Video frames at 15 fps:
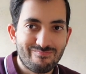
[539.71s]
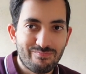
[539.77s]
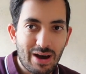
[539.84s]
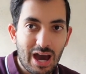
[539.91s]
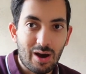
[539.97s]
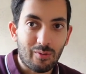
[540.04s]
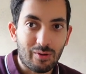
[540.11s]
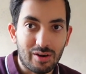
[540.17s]

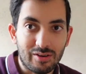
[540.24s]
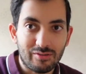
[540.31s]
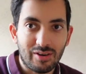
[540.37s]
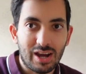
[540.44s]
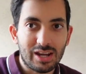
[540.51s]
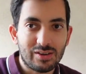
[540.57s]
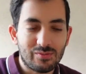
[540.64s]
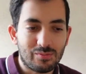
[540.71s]
power,
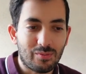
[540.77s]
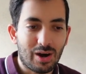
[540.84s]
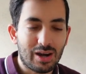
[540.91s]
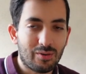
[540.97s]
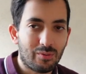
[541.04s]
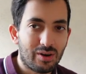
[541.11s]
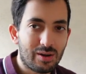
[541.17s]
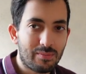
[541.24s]
right?
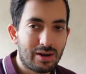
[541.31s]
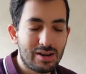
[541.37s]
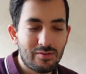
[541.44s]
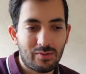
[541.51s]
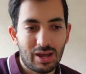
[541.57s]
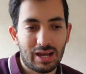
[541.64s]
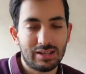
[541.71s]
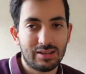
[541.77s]
What about if
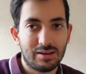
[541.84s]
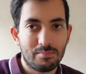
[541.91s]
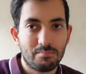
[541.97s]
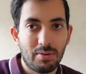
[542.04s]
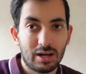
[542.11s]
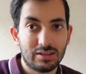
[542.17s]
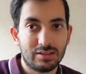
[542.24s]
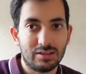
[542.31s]
we added a
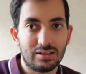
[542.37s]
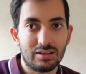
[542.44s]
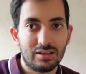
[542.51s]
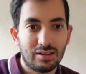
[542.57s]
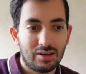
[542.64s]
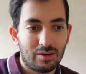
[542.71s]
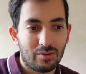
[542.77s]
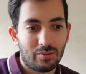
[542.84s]
button
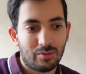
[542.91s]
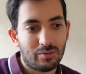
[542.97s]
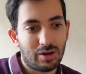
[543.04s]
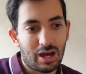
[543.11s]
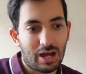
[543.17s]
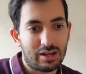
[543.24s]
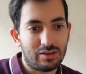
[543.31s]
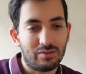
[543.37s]

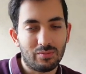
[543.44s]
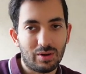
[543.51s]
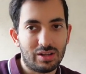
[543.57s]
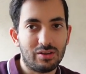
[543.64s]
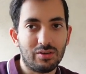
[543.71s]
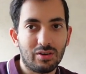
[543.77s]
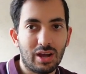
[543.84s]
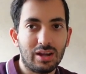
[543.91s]
and when
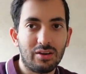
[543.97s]
you get